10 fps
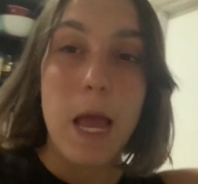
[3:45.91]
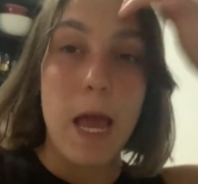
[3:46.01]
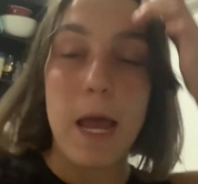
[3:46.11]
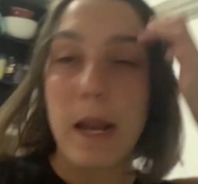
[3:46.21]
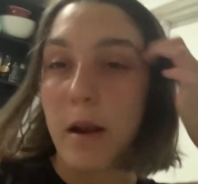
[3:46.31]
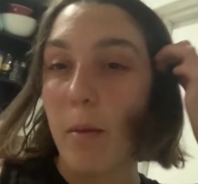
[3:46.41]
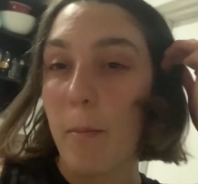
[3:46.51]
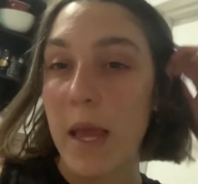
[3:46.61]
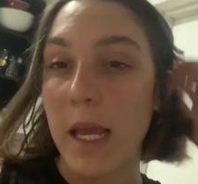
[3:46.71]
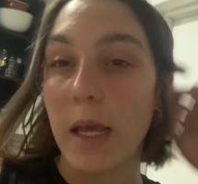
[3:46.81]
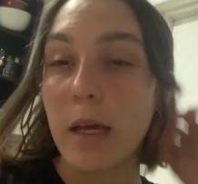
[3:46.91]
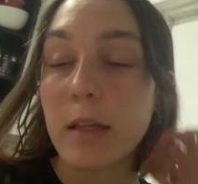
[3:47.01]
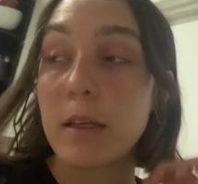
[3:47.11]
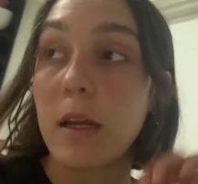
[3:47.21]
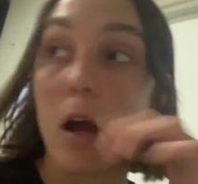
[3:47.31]
and then make
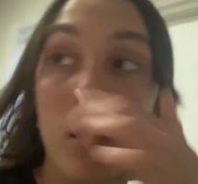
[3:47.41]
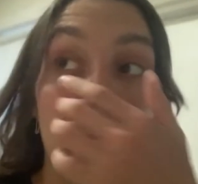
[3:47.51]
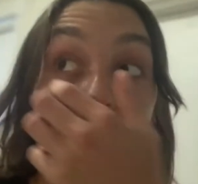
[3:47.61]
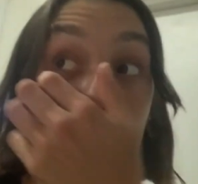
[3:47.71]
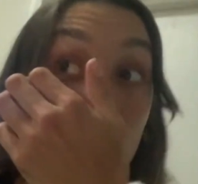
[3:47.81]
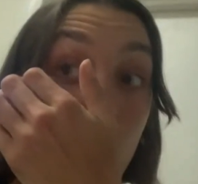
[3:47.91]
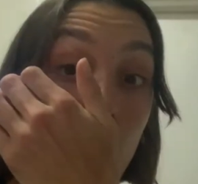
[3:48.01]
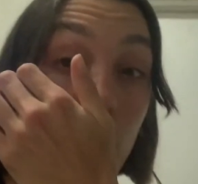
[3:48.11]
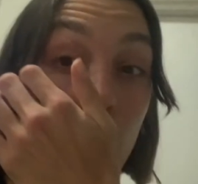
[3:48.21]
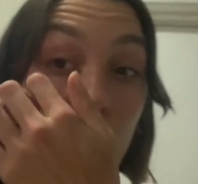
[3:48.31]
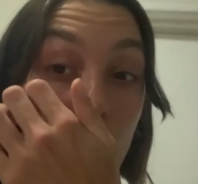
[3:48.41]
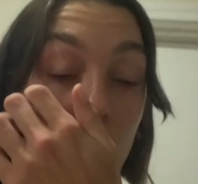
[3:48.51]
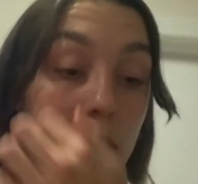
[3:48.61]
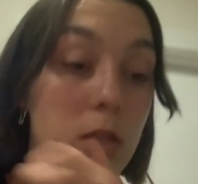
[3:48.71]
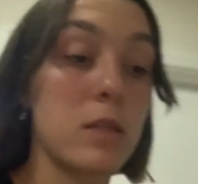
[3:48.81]
dinner before
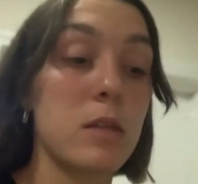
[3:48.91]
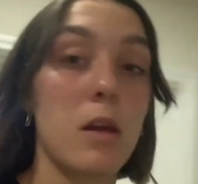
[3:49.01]
class.